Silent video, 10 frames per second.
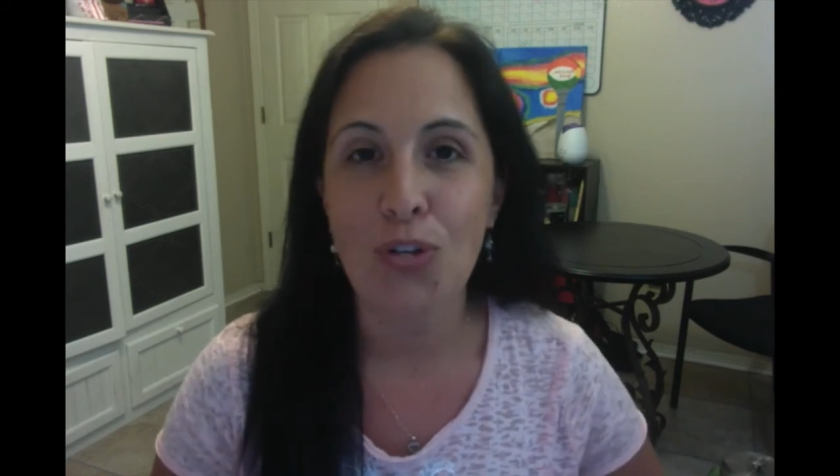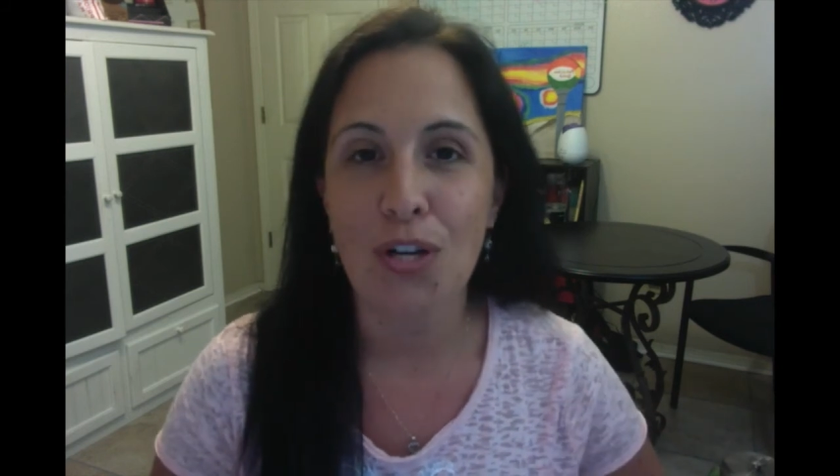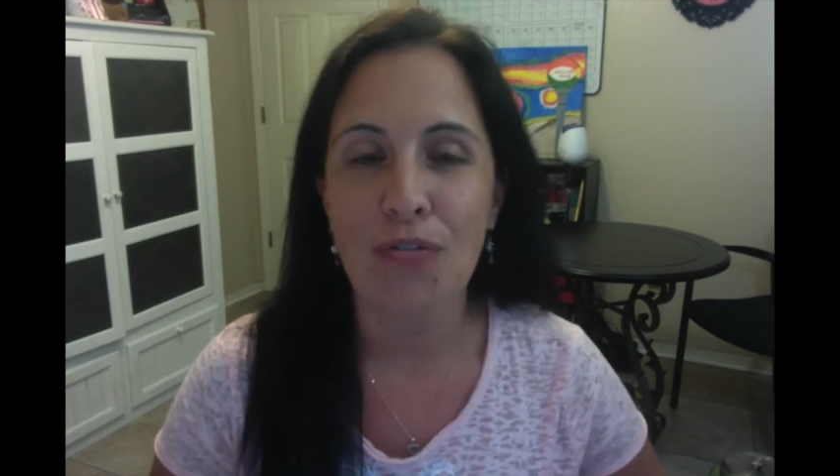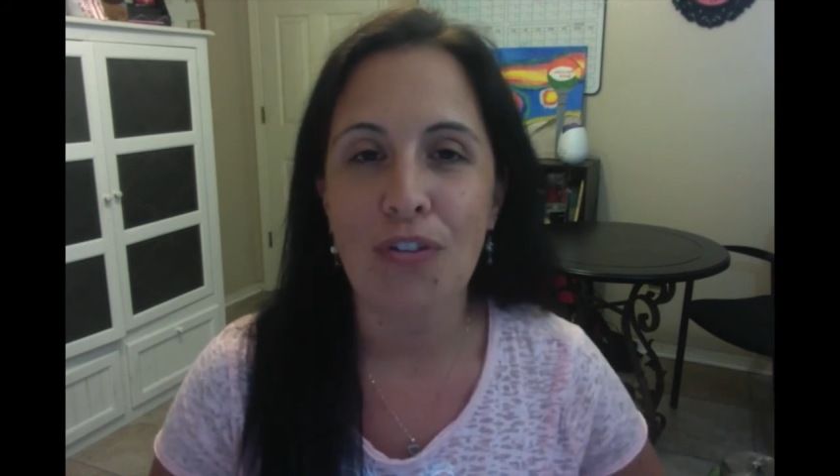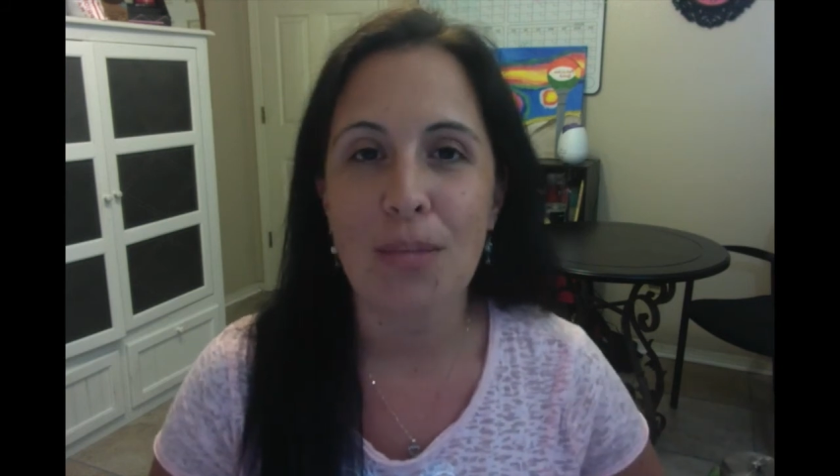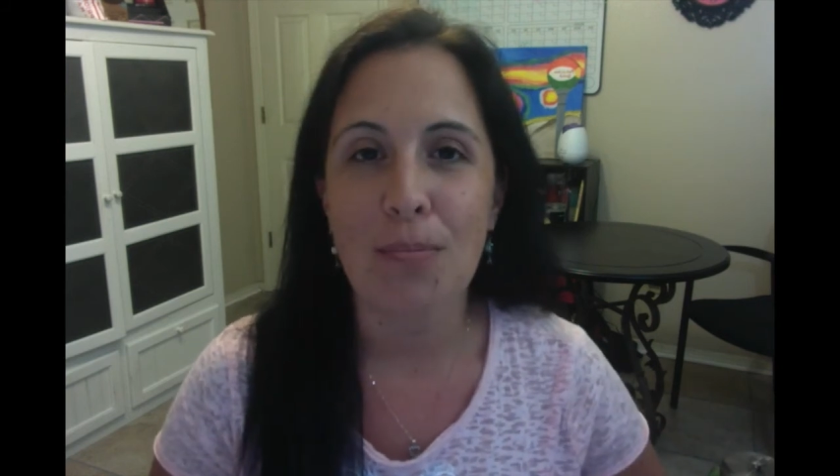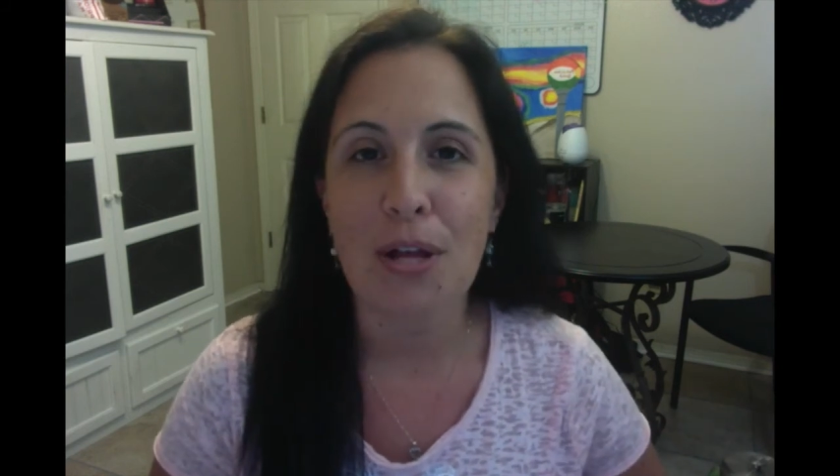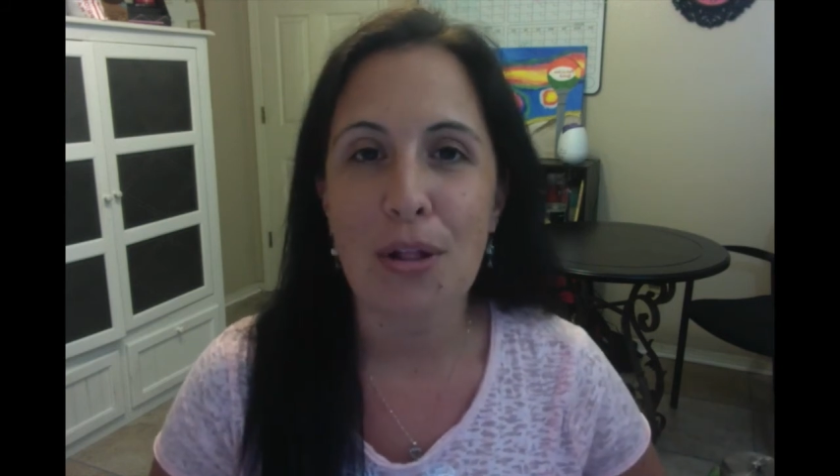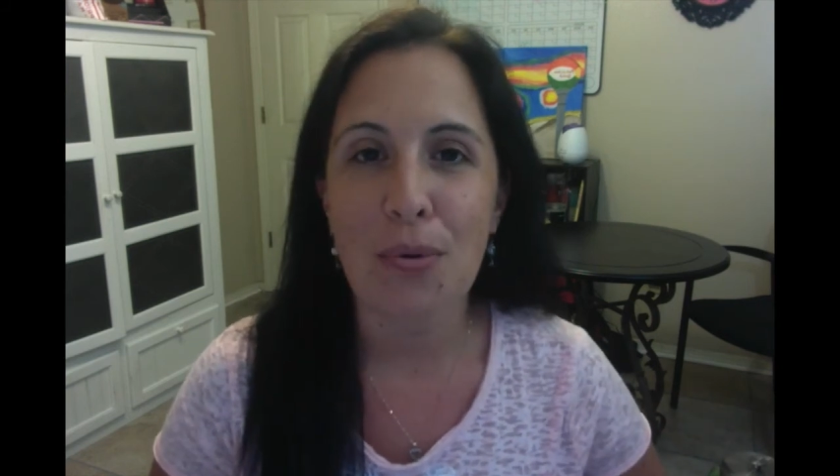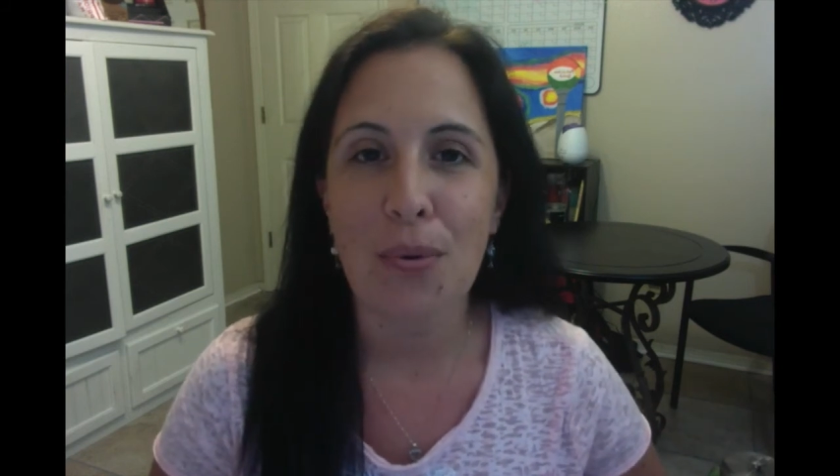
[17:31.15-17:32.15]
going to fit the
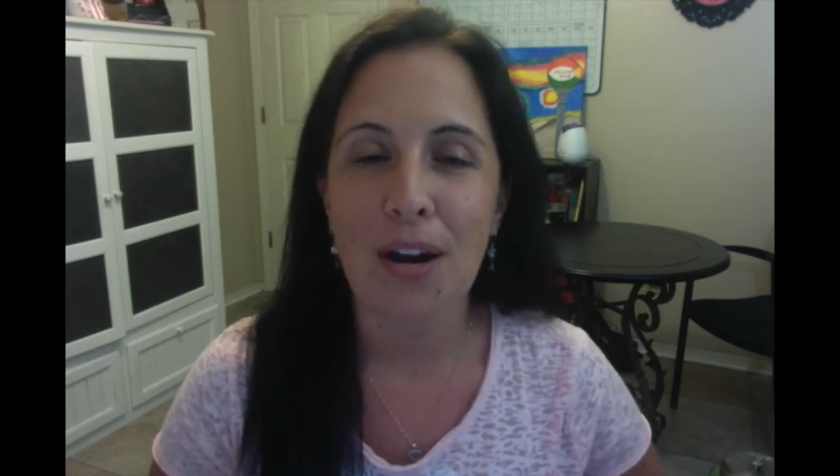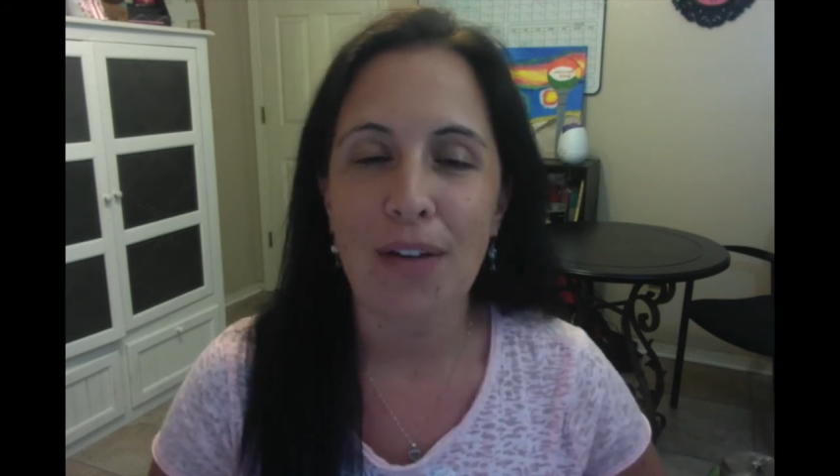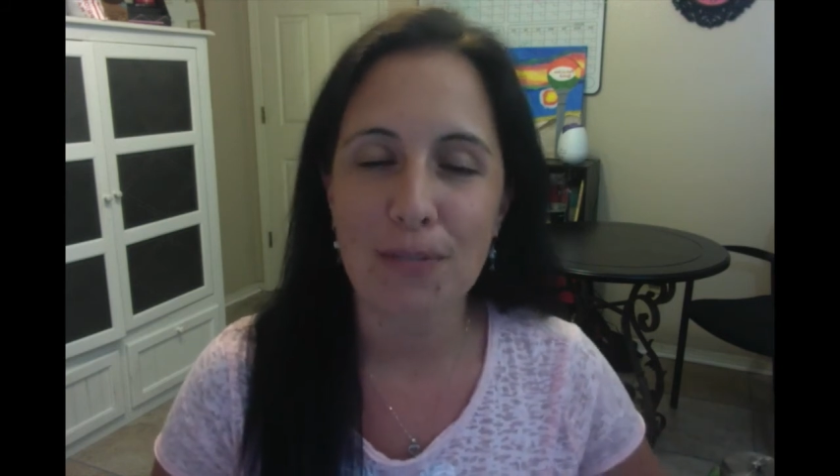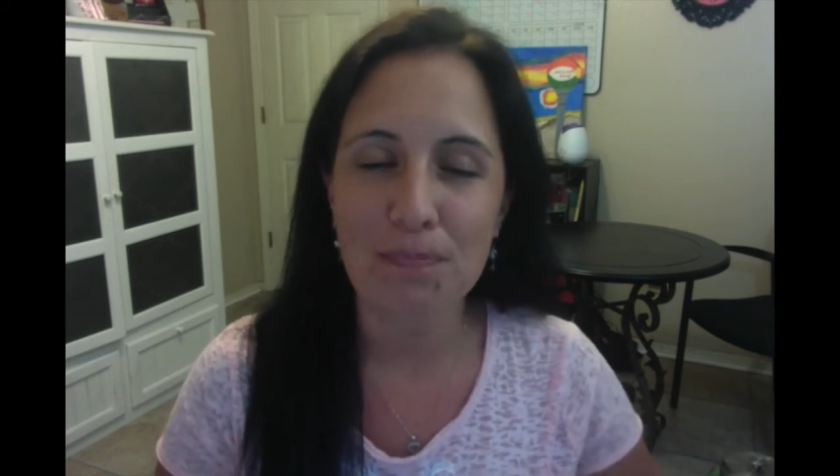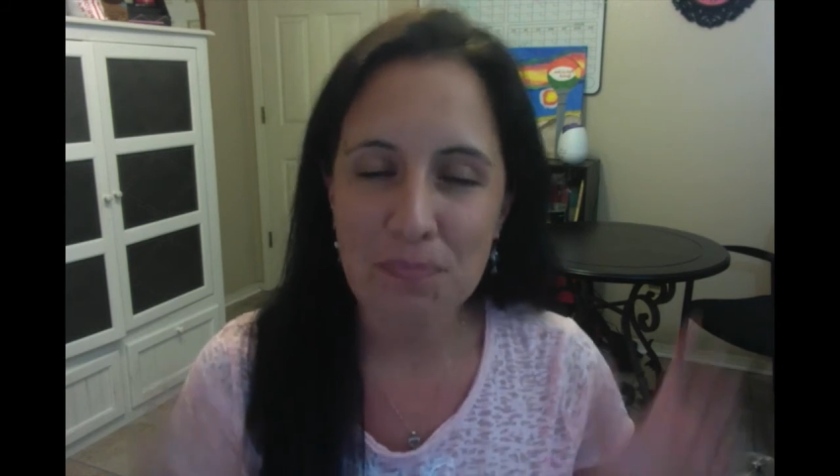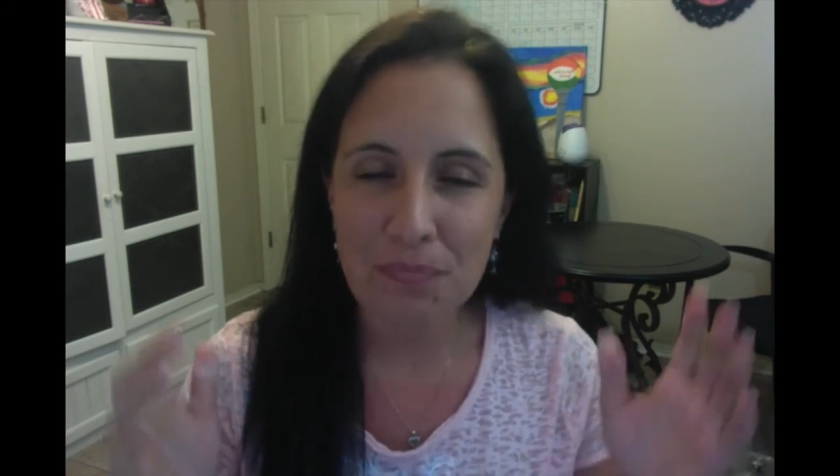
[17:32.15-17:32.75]
bill or whatever